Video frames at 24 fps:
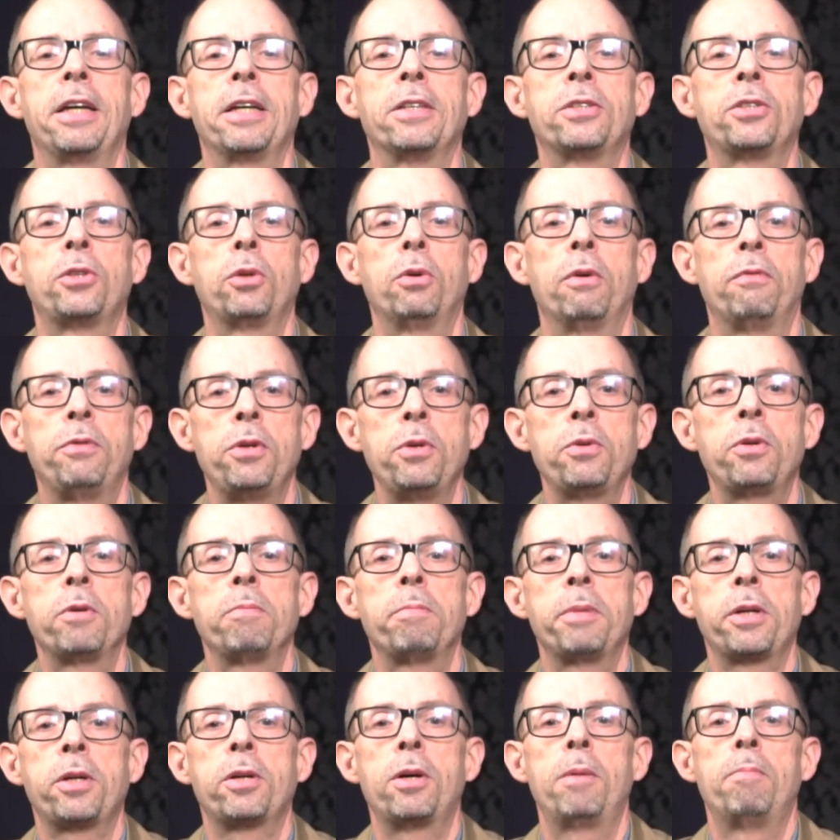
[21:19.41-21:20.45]
and so if you
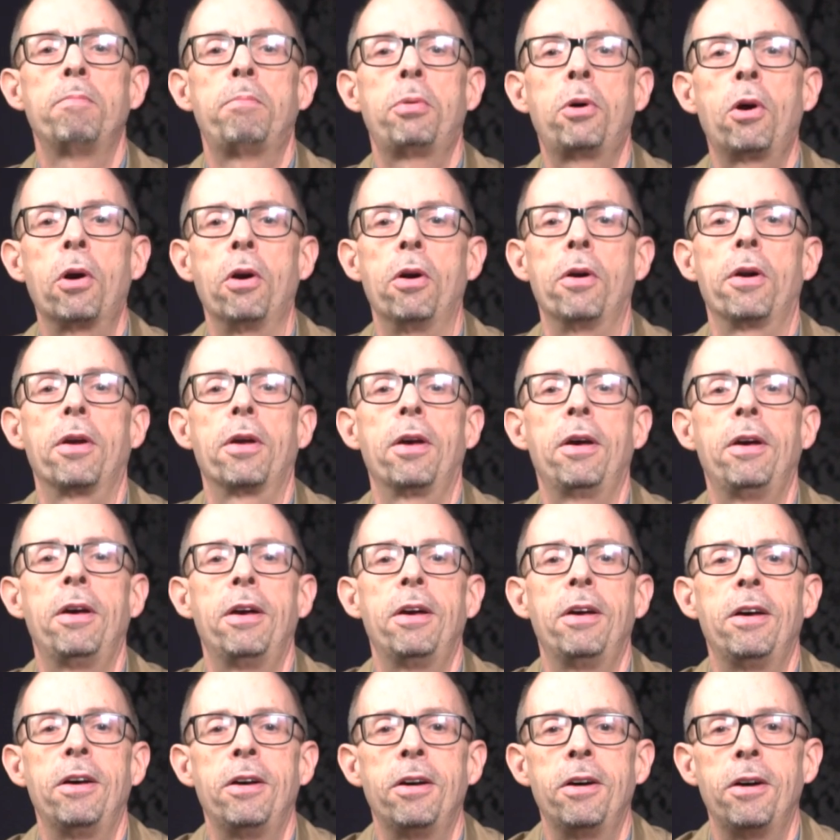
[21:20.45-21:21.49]
can become part
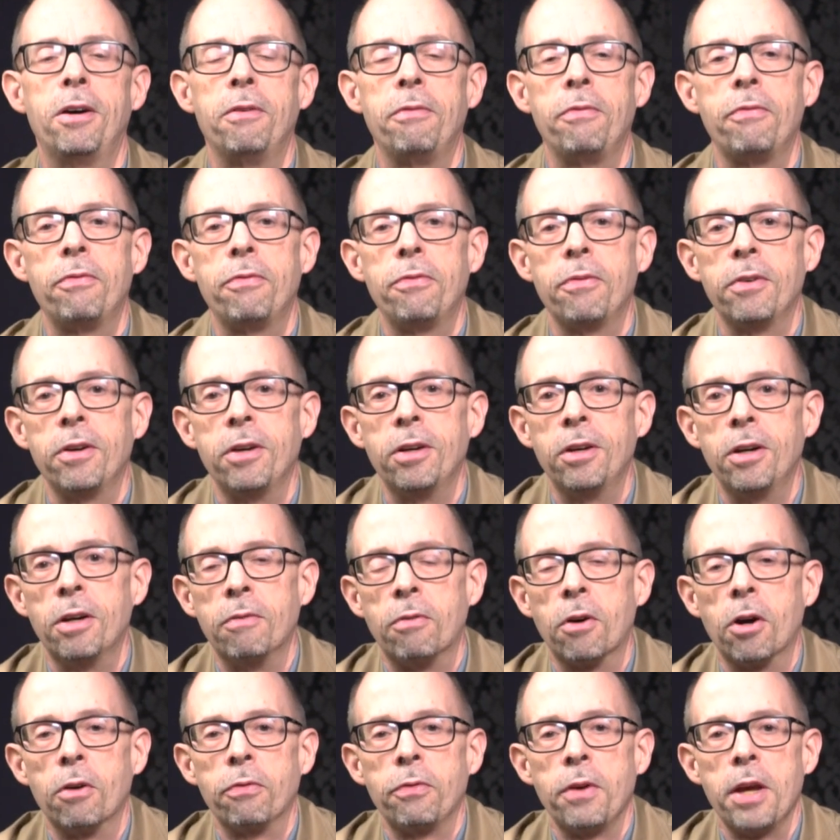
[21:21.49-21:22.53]
of, uh,
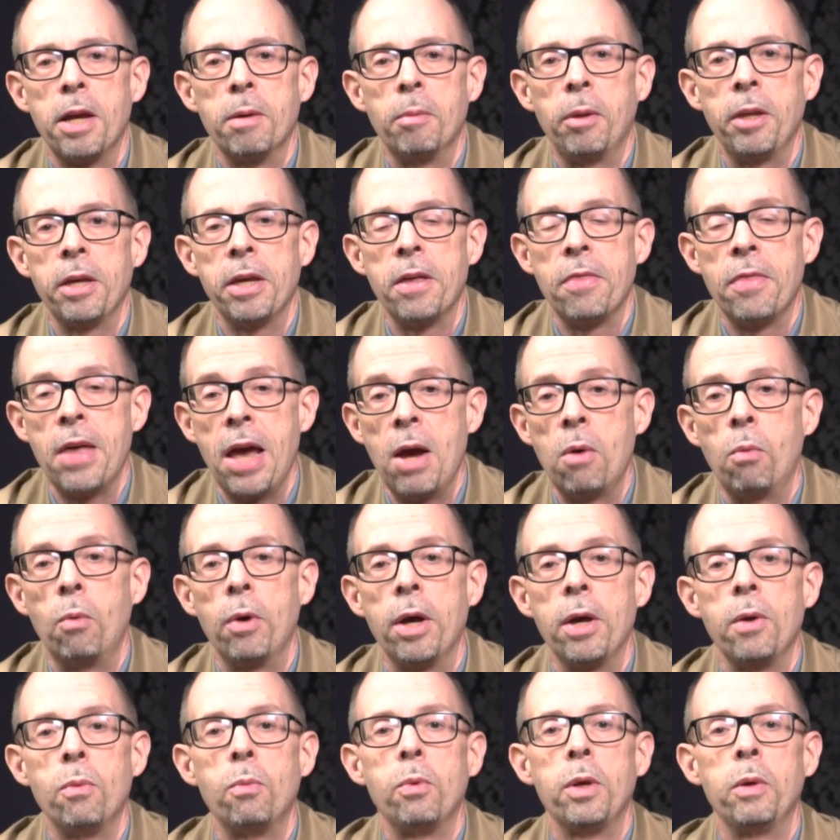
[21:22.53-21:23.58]
of our family in that
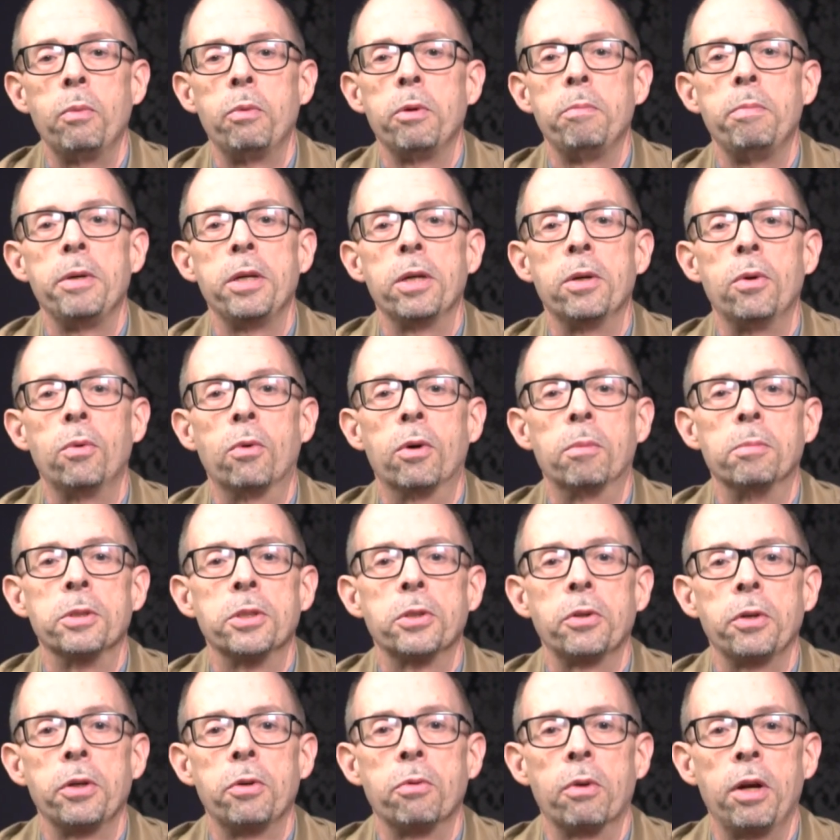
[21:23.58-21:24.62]
way, we would be
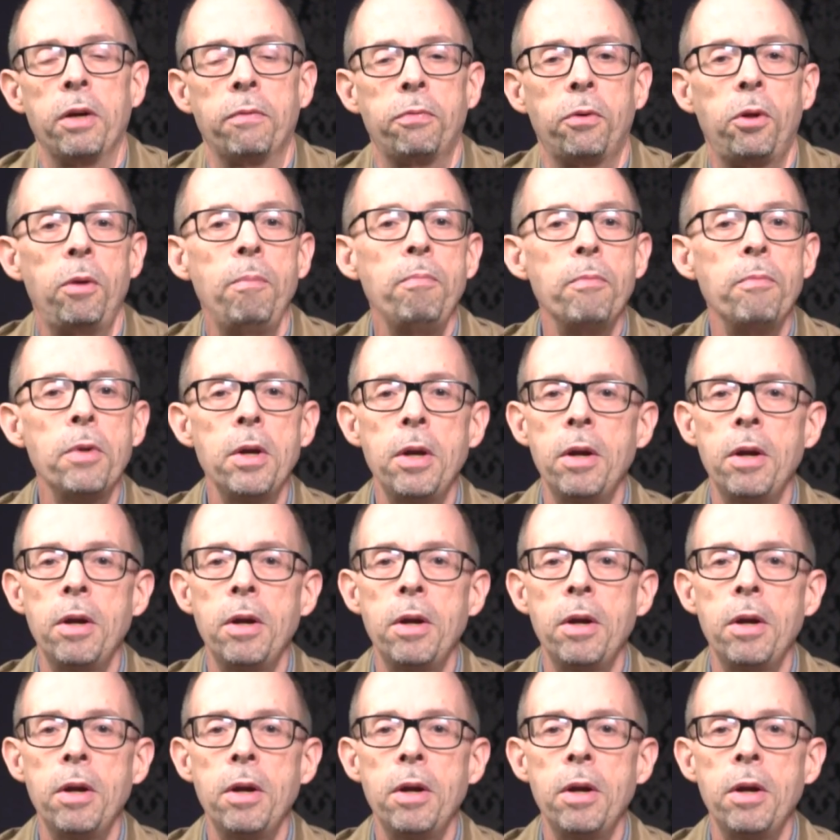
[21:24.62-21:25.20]
enormously grateful.